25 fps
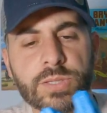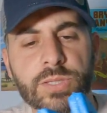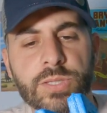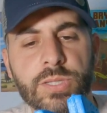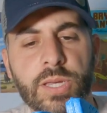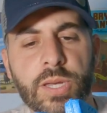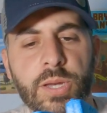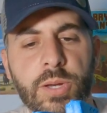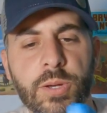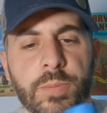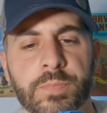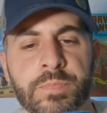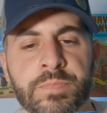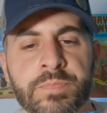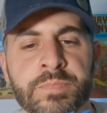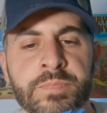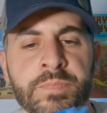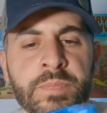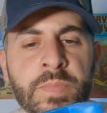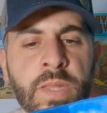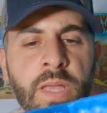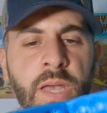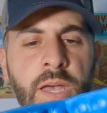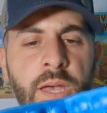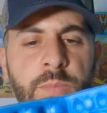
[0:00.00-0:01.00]
So
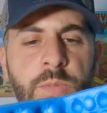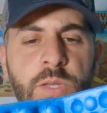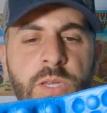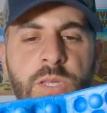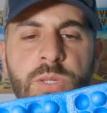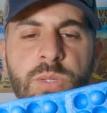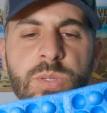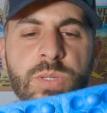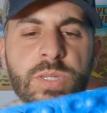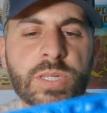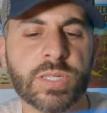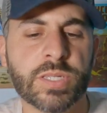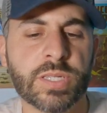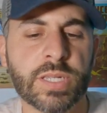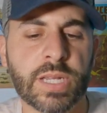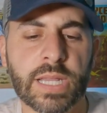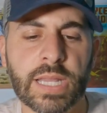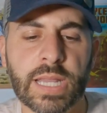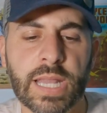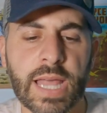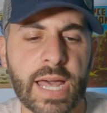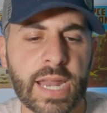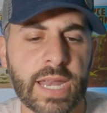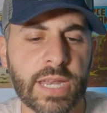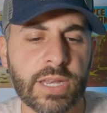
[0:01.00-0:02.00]
you can use this in a
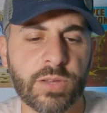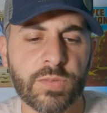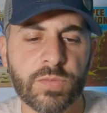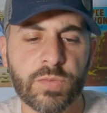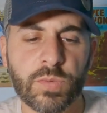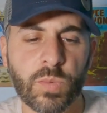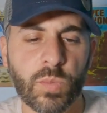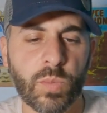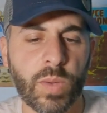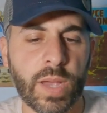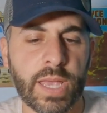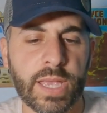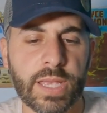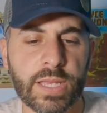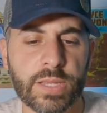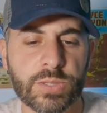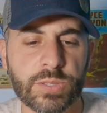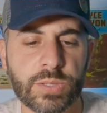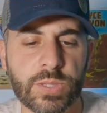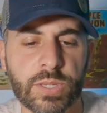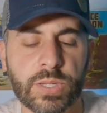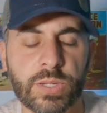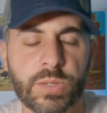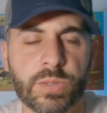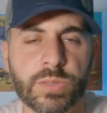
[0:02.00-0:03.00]
lot of different ways.
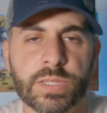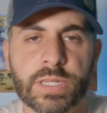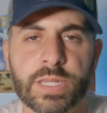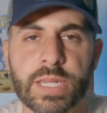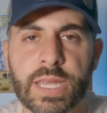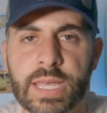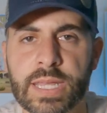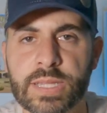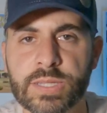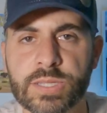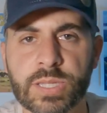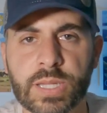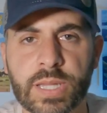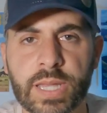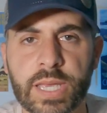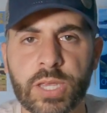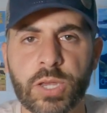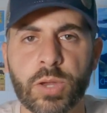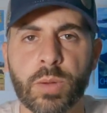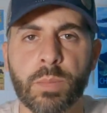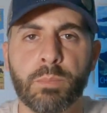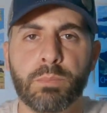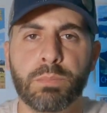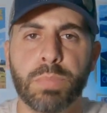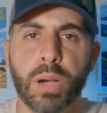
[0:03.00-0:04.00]
You can use it to insulate
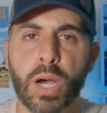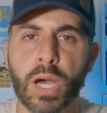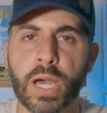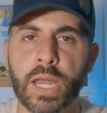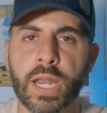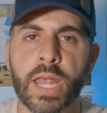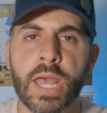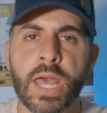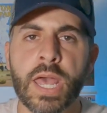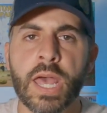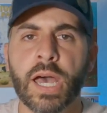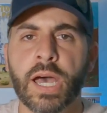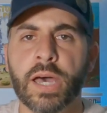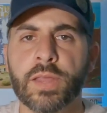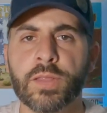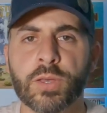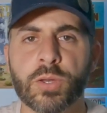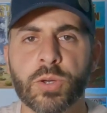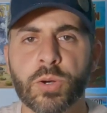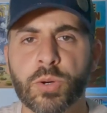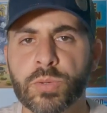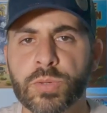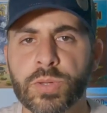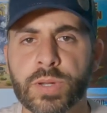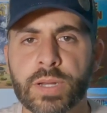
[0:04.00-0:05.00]
your butt on the
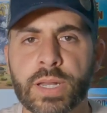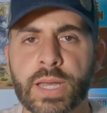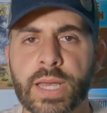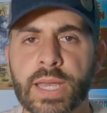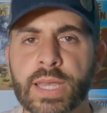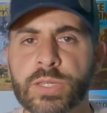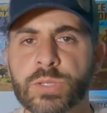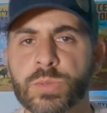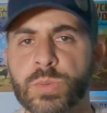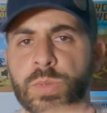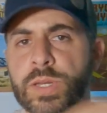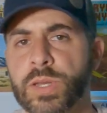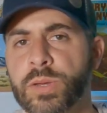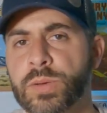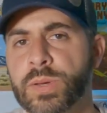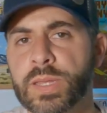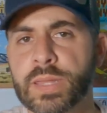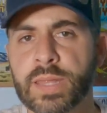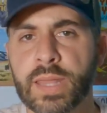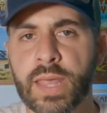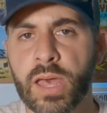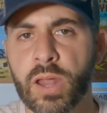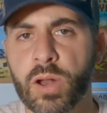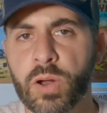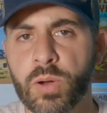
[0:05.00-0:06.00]
colder nights when you're in
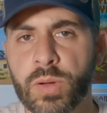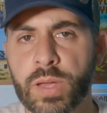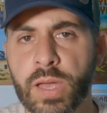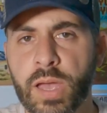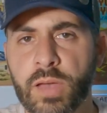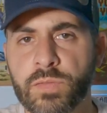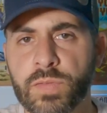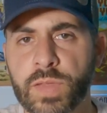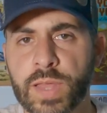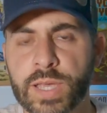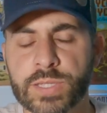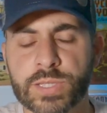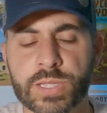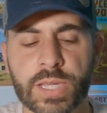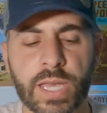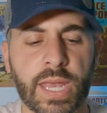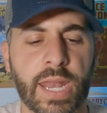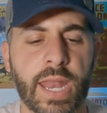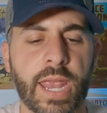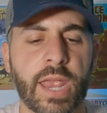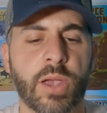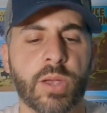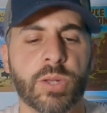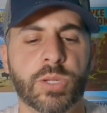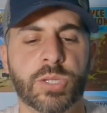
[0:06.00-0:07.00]
that REI
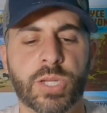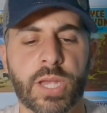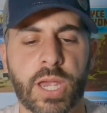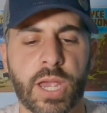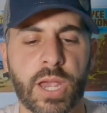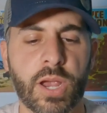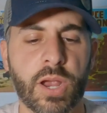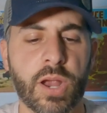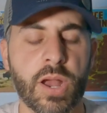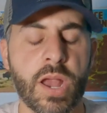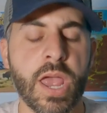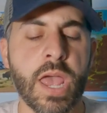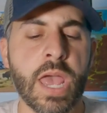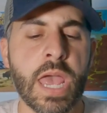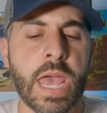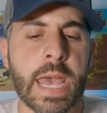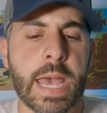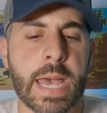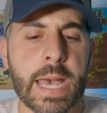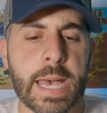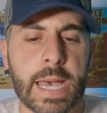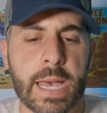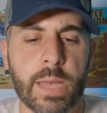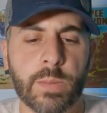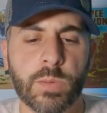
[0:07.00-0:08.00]
FlexLite air chair.
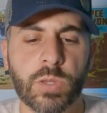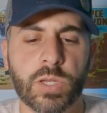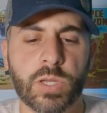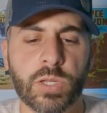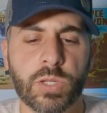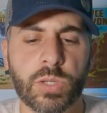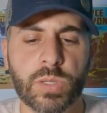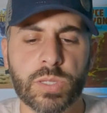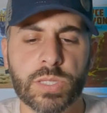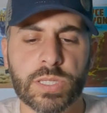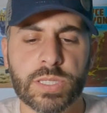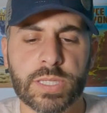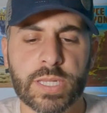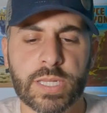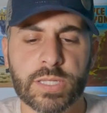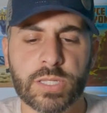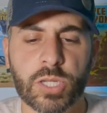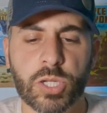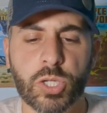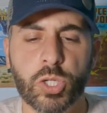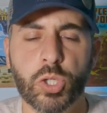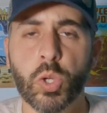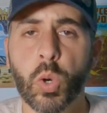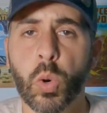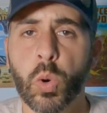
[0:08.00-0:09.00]
You can use this as a
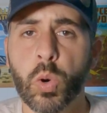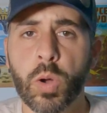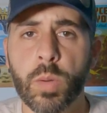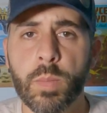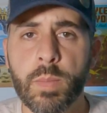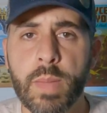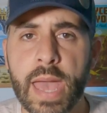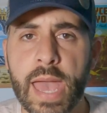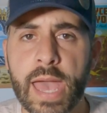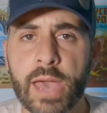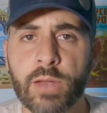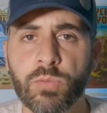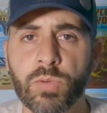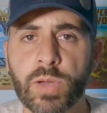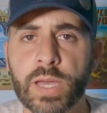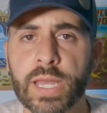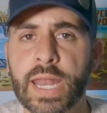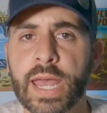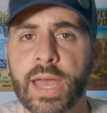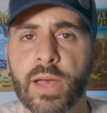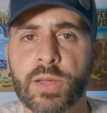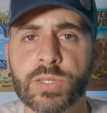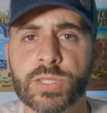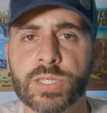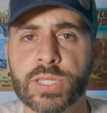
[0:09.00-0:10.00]
doormat right
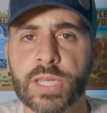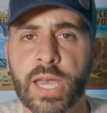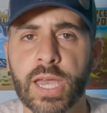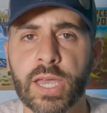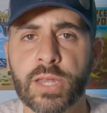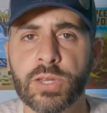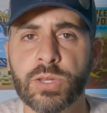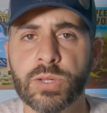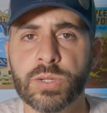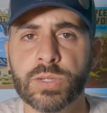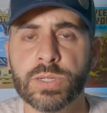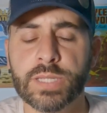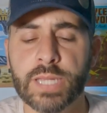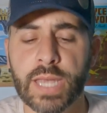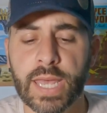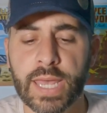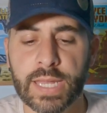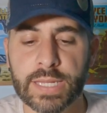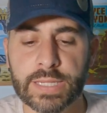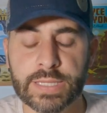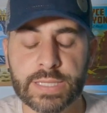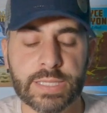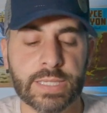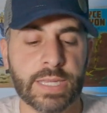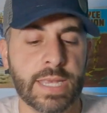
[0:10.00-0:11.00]
outside your
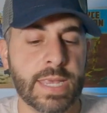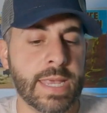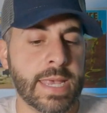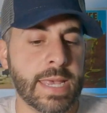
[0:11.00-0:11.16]
tent.